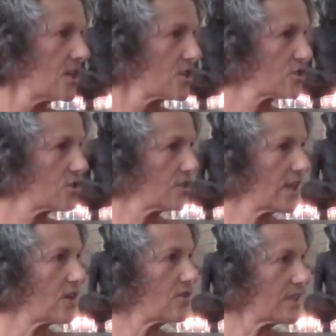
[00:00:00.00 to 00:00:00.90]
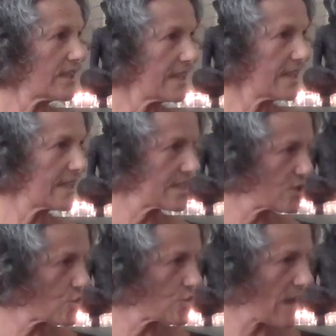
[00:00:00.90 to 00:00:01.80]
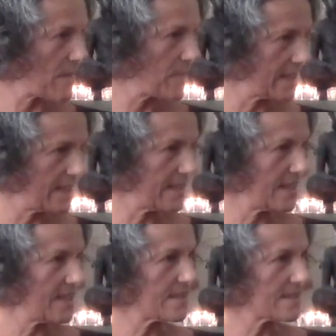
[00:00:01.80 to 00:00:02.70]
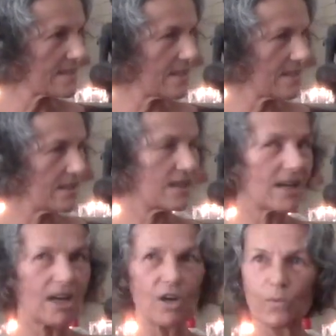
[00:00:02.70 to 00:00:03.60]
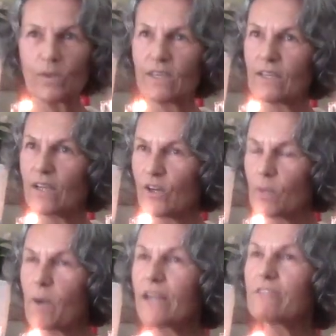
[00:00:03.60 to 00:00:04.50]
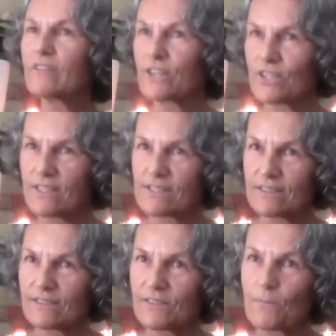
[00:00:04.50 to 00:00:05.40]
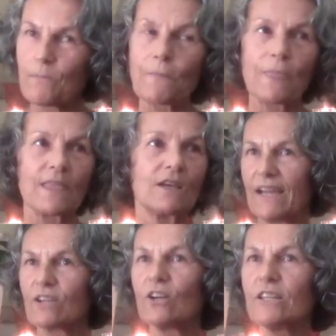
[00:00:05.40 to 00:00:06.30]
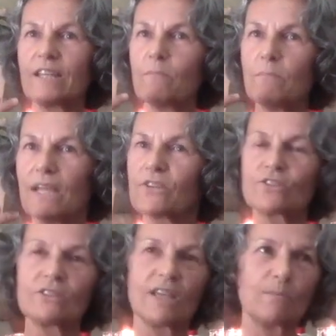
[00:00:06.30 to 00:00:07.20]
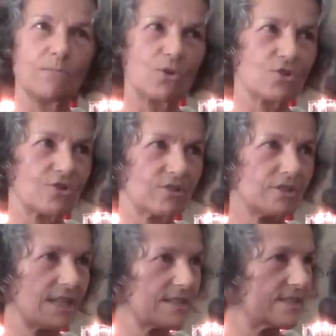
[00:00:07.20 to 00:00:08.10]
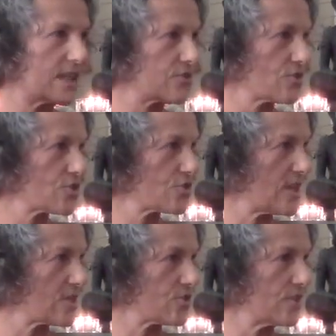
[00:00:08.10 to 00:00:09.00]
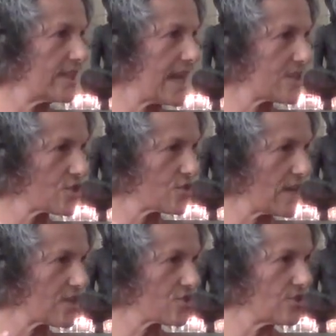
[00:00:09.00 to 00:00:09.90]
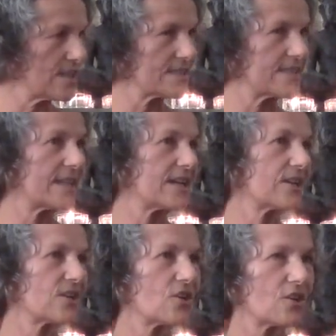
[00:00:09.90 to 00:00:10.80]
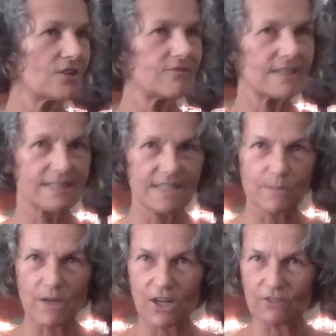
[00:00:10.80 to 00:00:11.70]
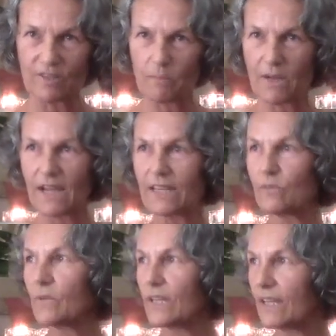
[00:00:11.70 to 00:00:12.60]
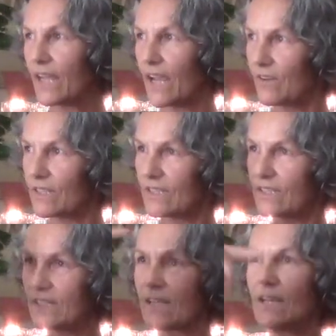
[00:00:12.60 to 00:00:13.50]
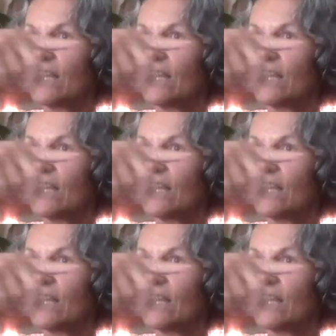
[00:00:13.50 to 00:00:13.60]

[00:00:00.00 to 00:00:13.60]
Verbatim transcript: So the only thing that's trapping it is how we, how the body functions. I call it a mental, emotional, instinctual structure. That structure is there in all of us. It's part of the body. We inherited it.